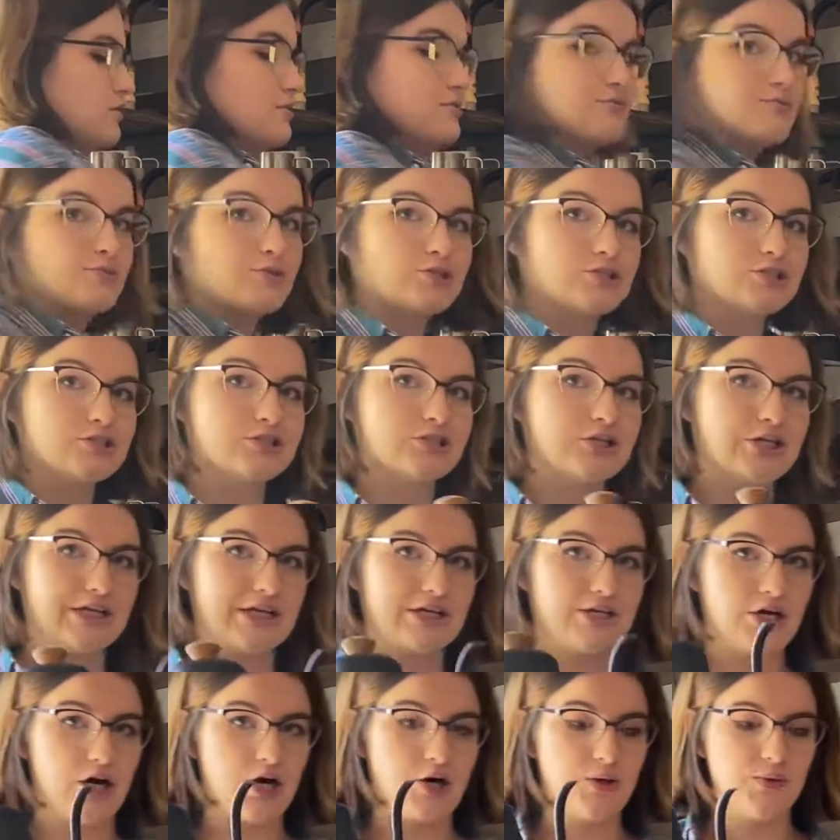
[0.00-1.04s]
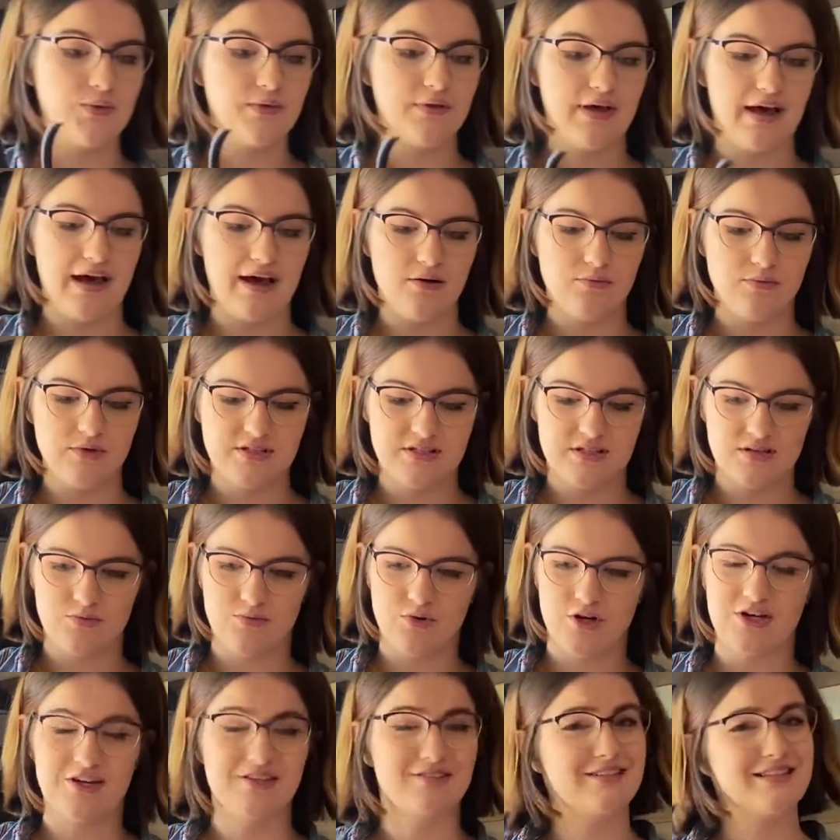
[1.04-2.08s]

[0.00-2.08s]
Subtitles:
we're just gonna coat that with some water.